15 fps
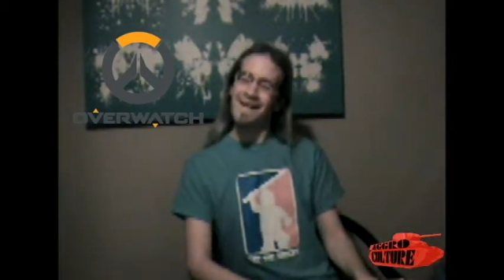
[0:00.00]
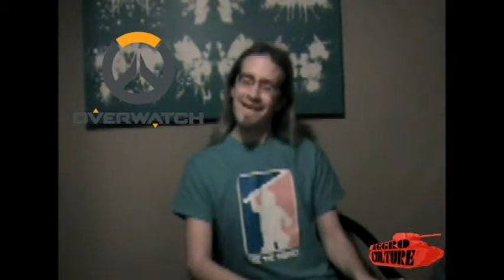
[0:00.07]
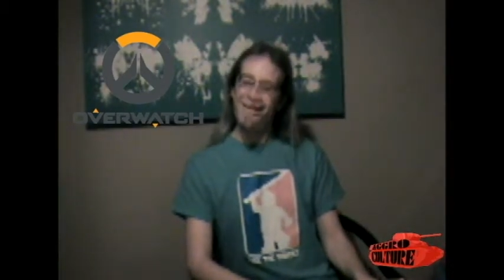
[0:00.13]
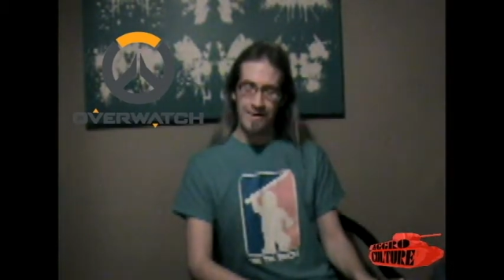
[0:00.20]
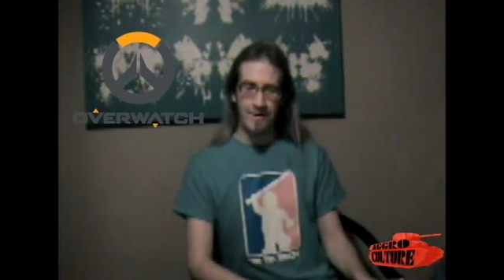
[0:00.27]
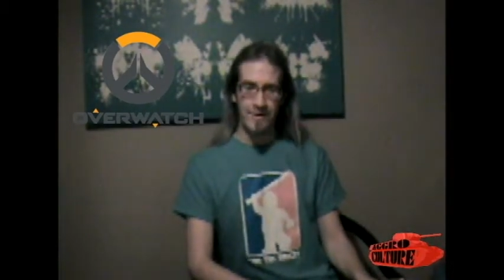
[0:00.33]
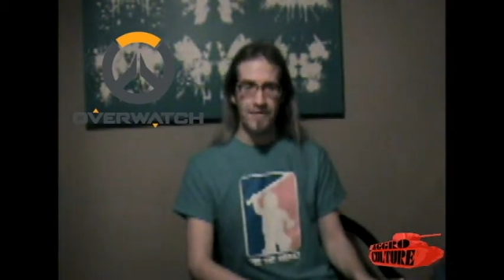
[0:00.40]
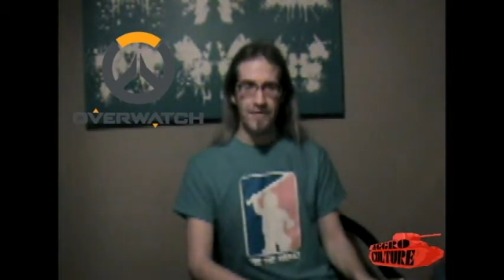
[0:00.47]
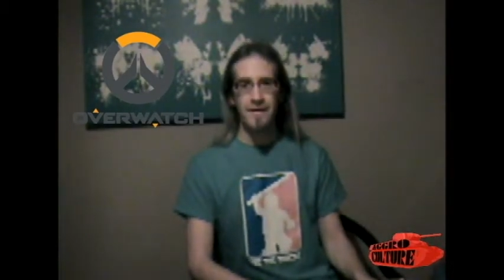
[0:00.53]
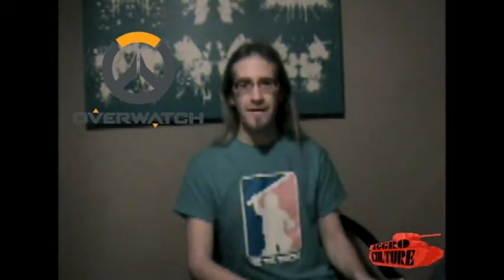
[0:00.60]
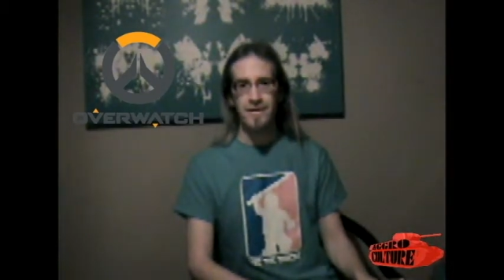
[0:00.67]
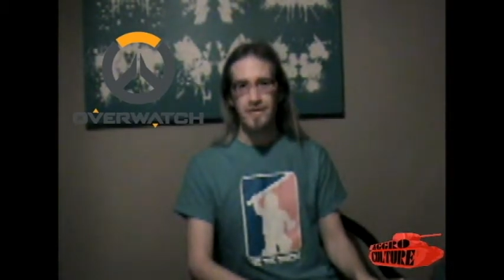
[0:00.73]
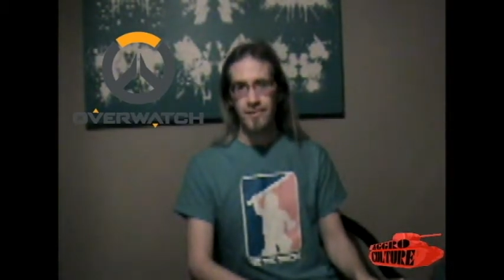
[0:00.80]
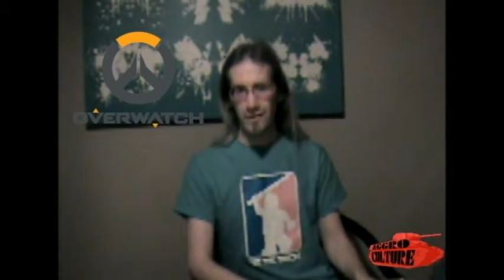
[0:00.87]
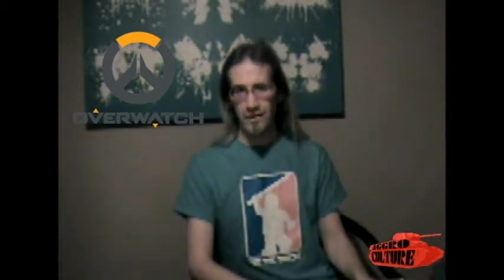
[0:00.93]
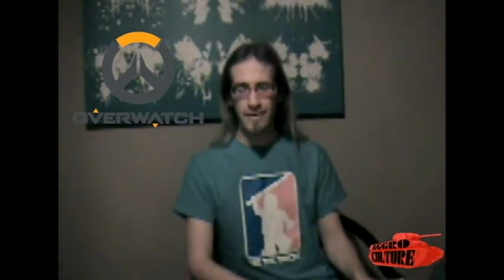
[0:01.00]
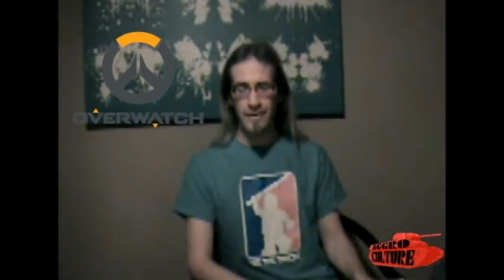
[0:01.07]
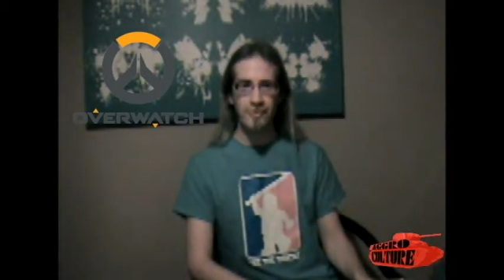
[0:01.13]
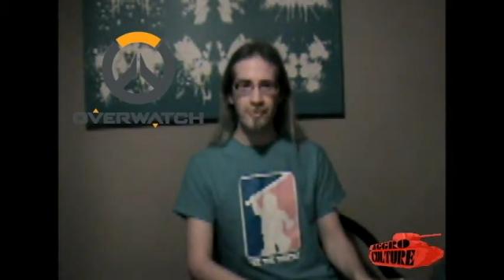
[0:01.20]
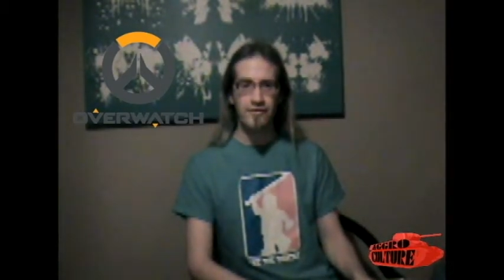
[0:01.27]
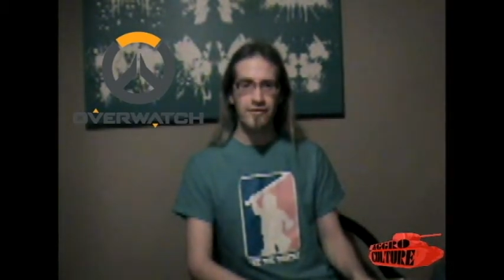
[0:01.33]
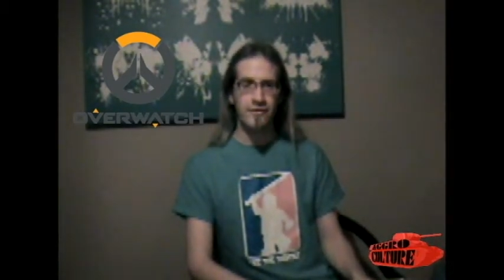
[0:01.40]
Anyway, thank you very
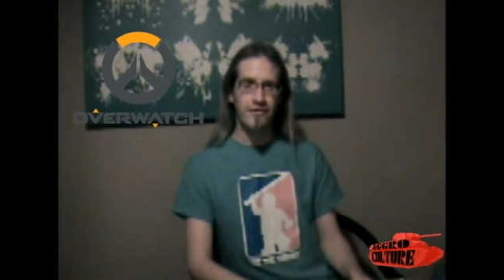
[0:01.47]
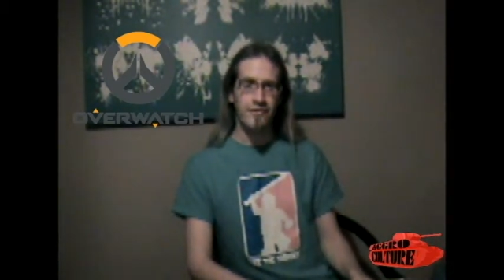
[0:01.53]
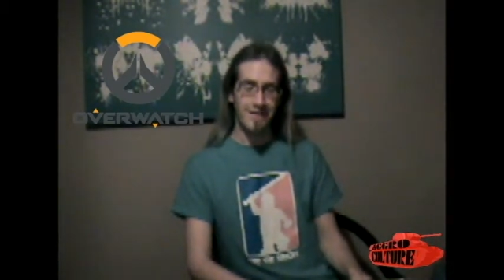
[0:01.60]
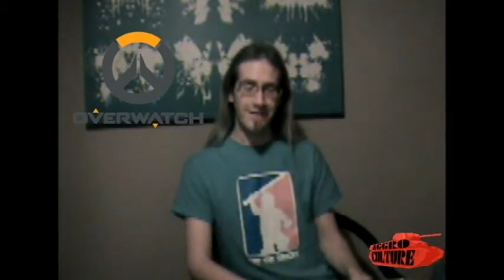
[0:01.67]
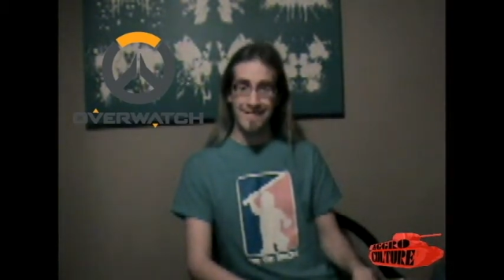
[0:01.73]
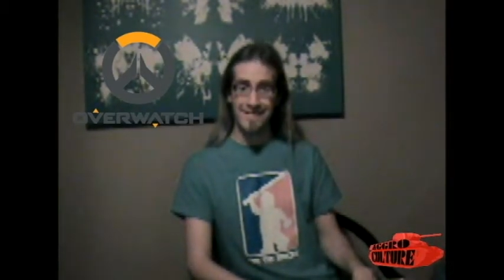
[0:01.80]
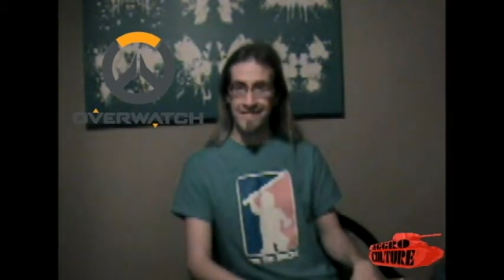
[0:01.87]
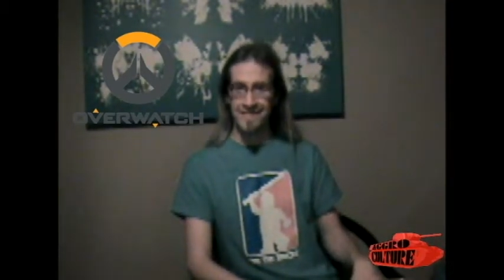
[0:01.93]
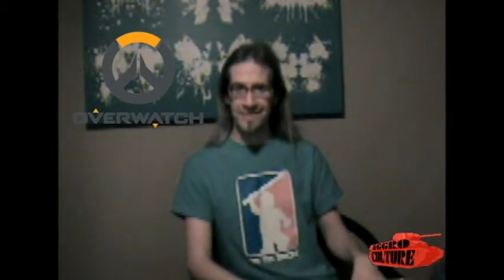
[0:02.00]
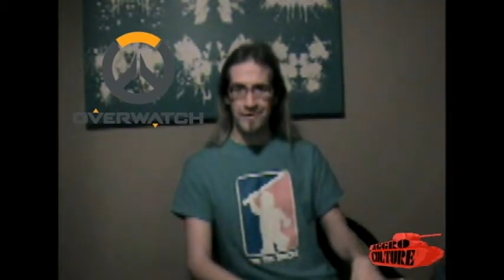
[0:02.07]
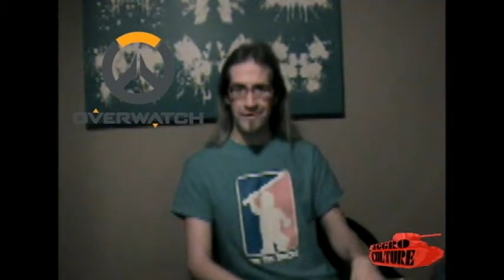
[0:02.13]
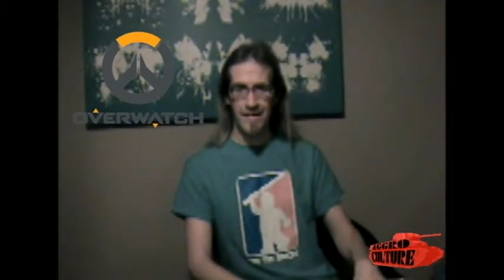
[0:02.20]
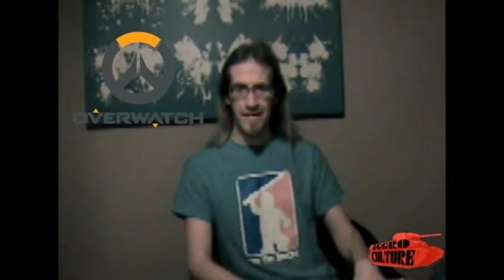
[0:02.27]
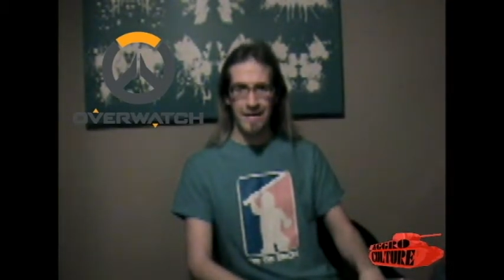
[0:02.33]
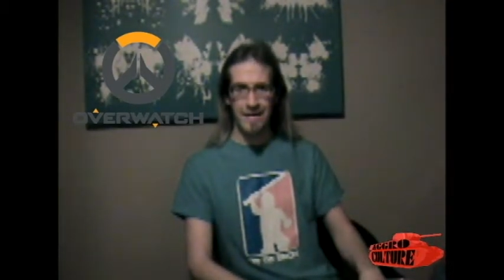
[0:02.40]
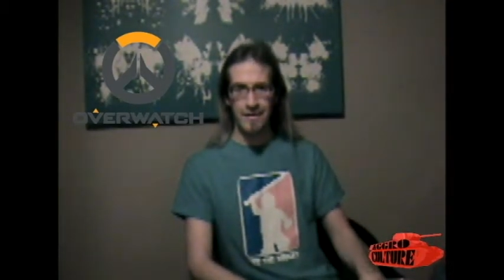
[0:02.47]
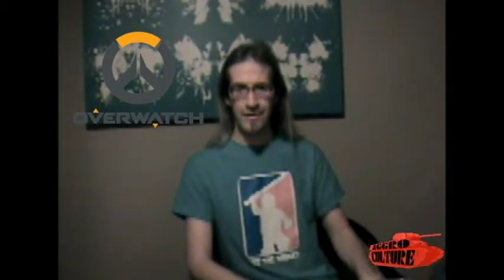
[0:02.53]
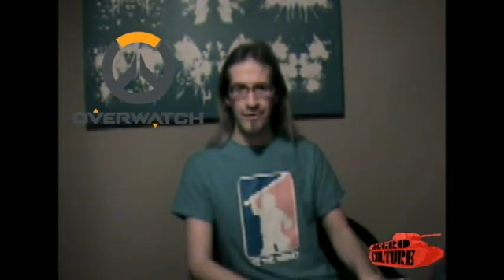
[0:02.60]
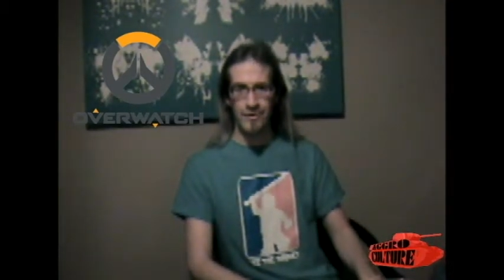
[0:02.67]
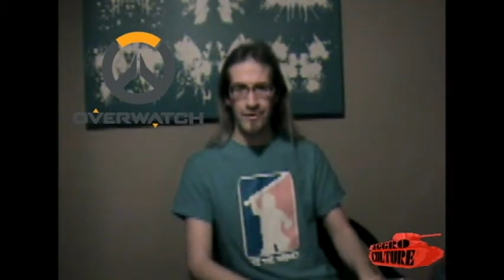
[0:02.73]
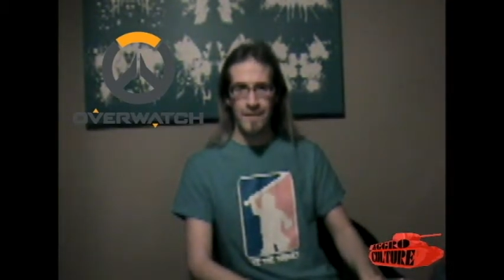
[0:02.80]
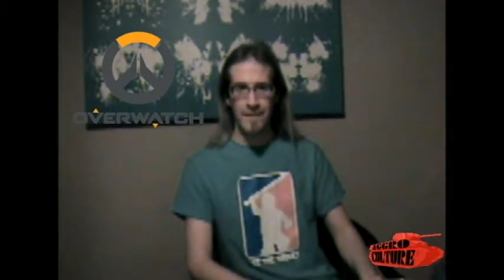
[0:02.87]
much for tuning into my
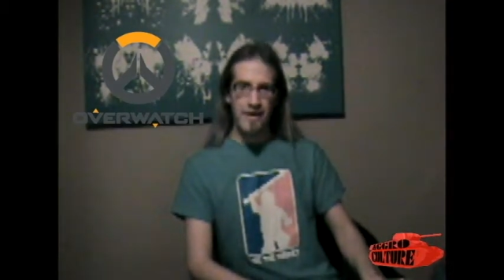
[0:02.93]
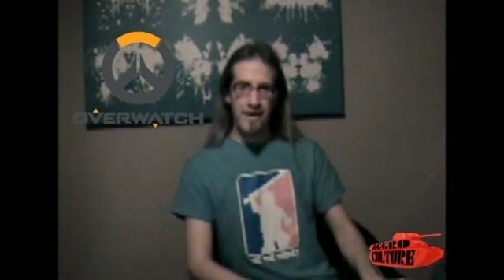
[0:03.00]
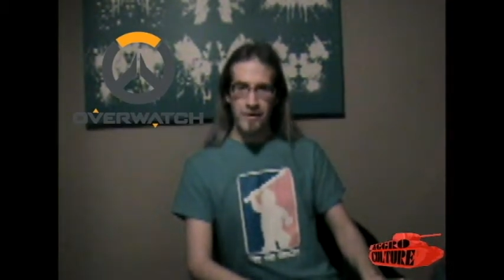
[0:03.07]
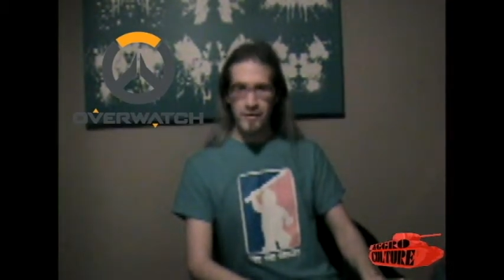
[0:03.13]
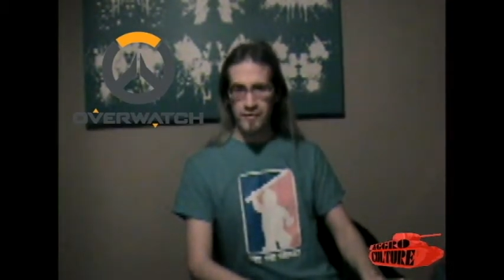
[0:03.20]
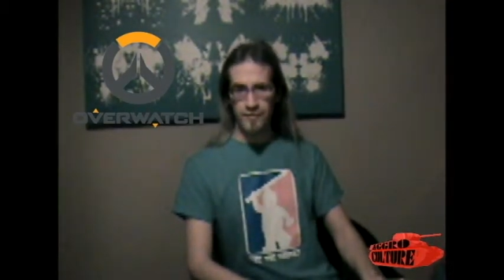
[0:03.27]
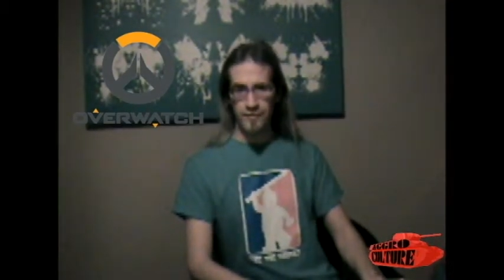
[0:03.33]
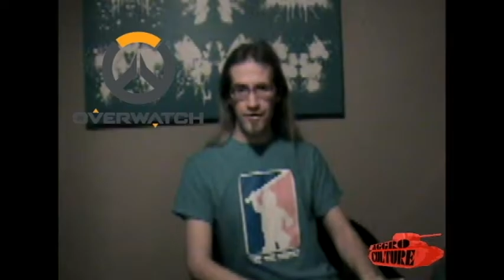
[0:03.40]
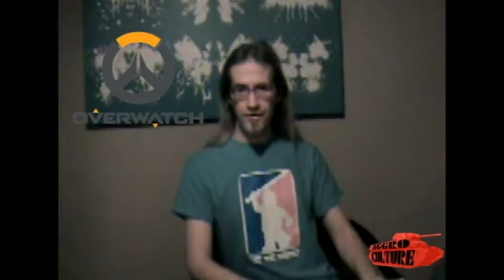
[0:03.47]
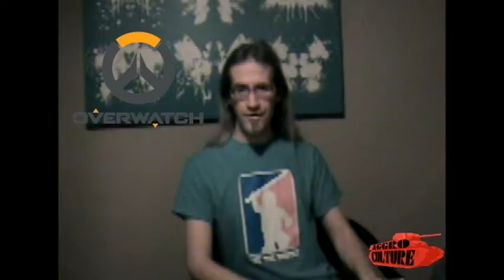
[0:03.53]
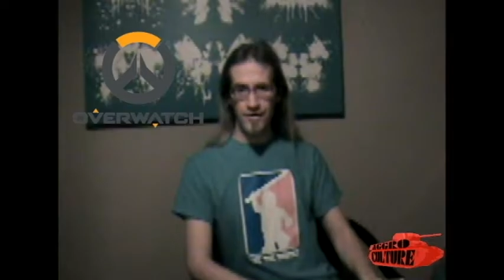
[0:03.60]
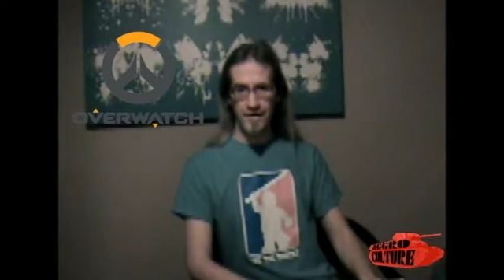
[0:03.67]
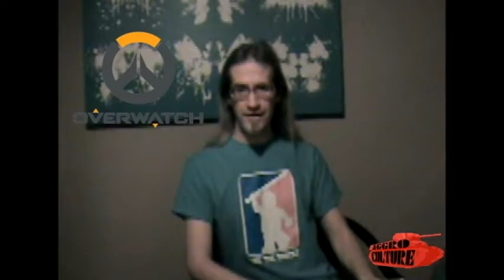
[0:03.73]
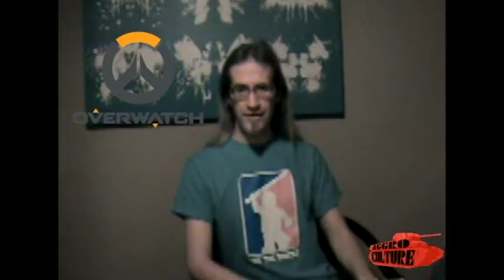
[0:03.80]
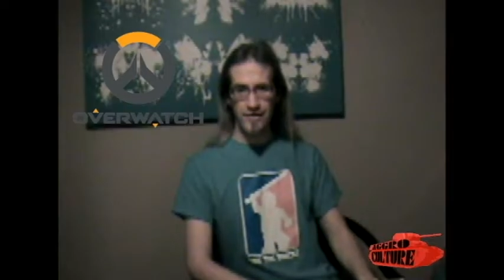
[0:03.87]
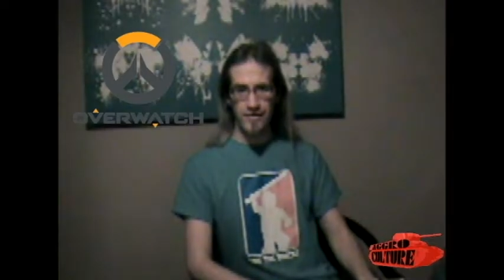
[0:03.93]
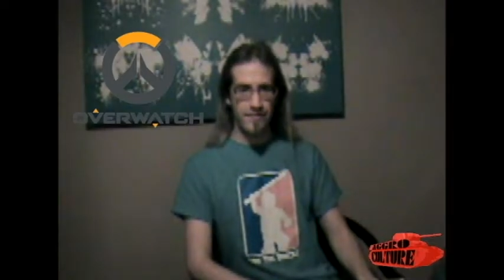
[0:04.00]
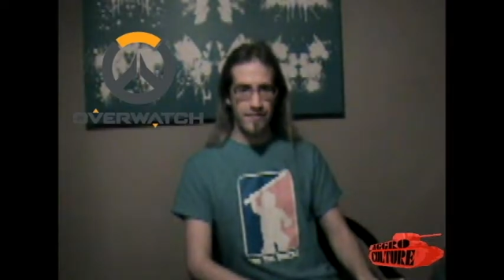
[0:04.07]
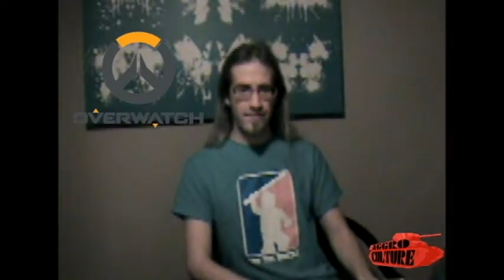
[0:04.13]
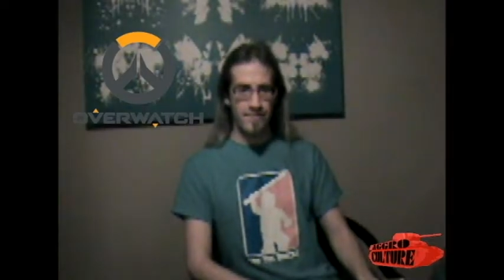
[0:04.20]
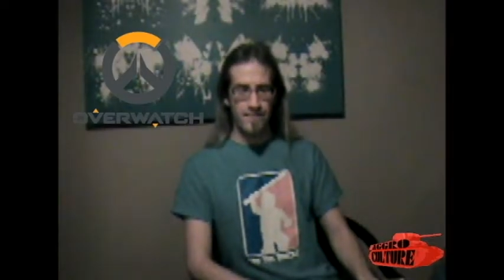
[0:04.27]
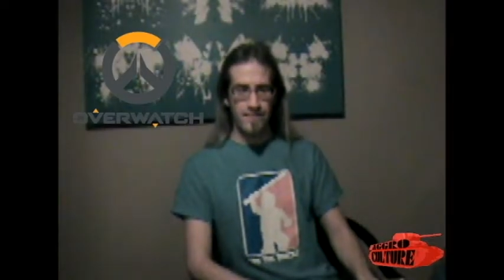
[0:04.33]
little review here,
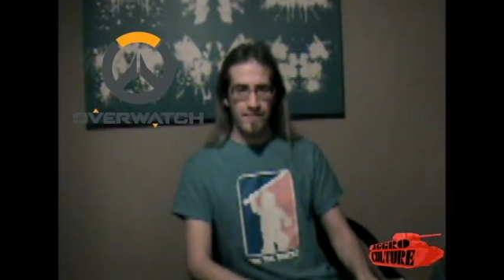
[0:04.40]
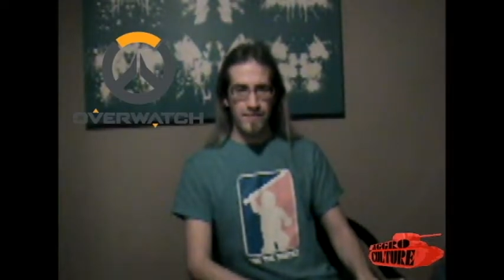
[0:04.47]
and,